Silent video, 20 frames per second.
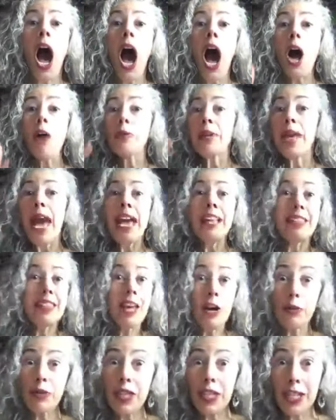Okay,
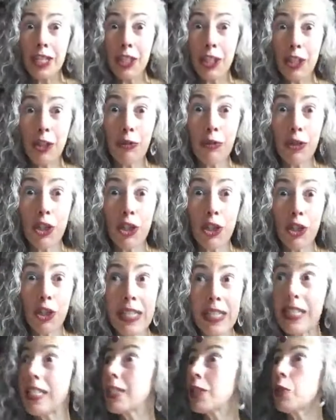those are your two
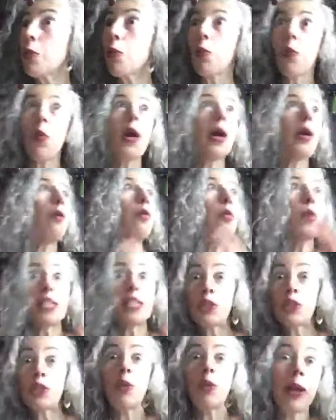choices.
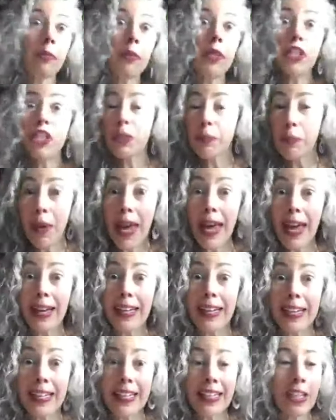Which one would you
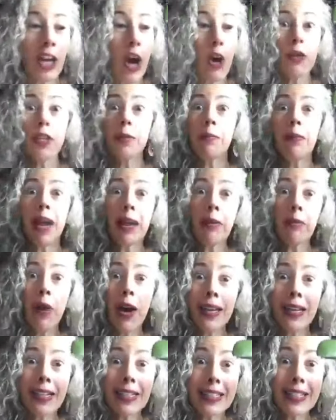pick? You know, you might
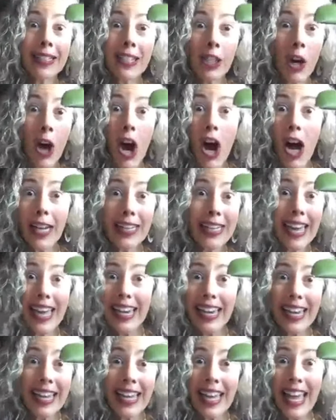want to start
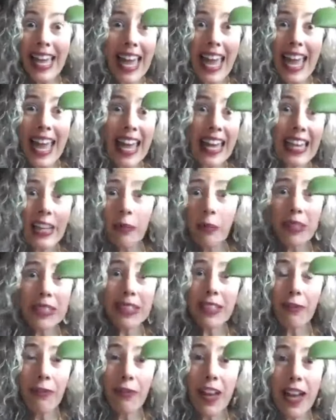getting in with
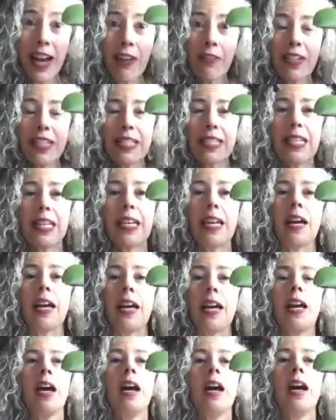the fairies here.
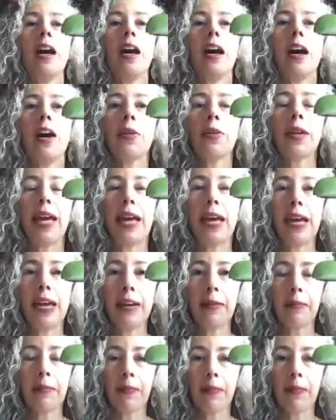Okay?